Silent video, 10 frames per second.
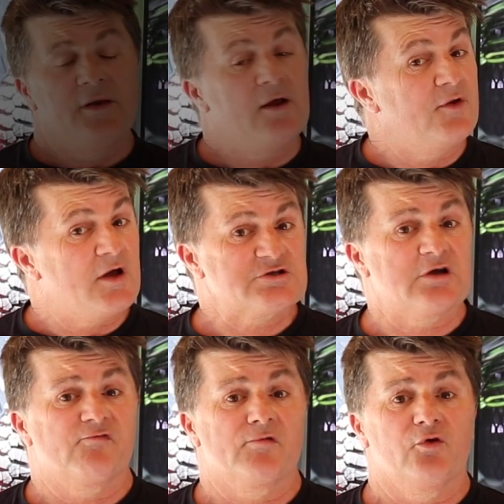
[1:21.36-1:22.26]
Now Darche
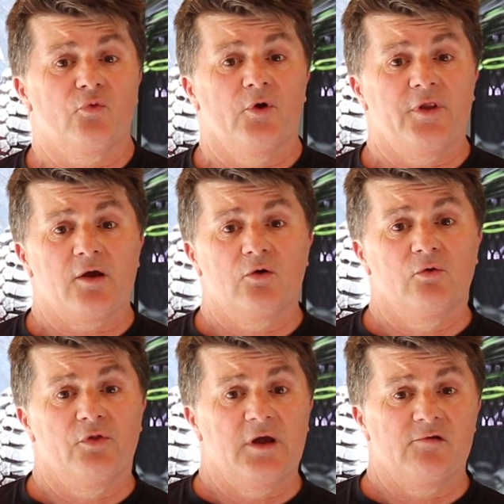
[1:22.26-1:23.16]
have released what they
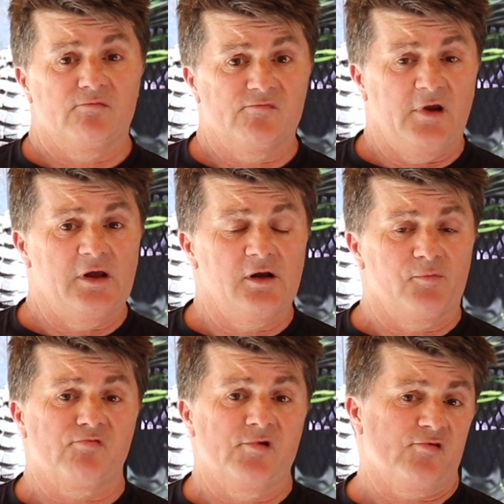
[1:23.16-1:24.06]
call their
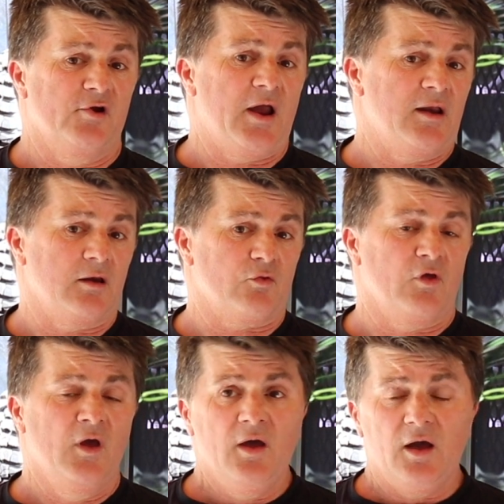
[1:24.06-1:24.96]
Eclipse Retreat
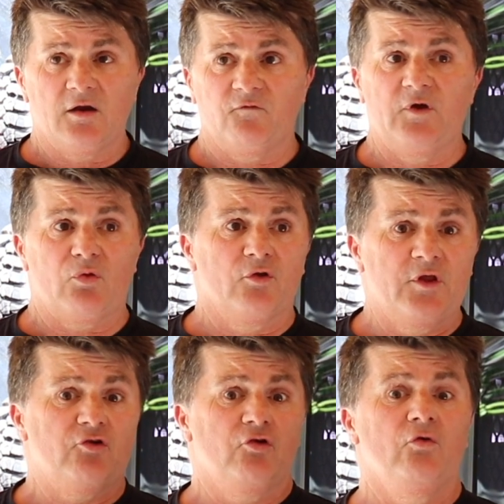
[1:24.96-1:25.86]
Annex, and it fits on
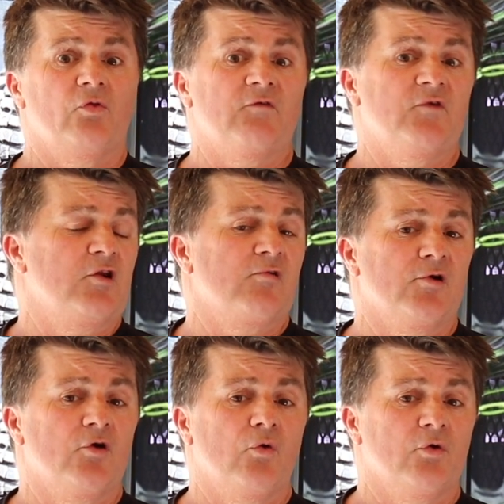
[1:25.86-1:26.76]
their
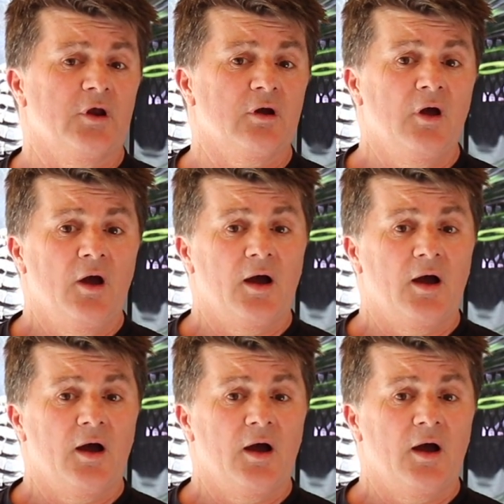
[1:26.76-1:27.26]
270-degree awning,